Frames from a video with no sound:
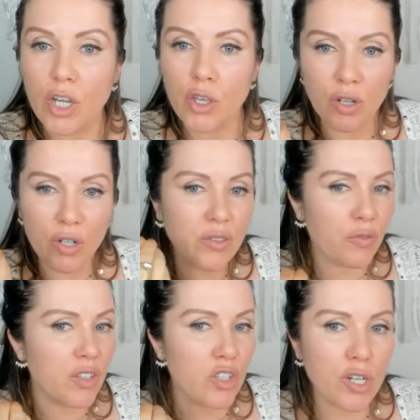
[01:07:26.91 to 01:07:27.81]
You could
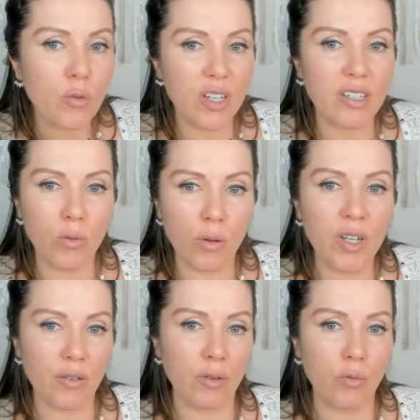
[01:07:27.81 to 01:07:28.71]
feel she was a
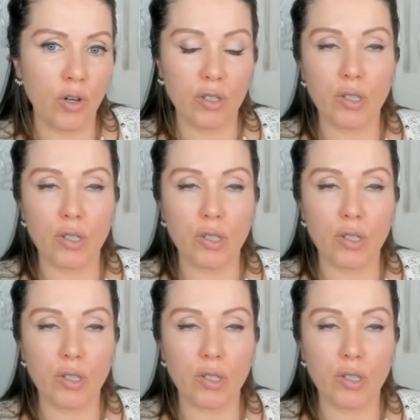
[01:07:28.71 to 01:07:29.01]
woman of the world.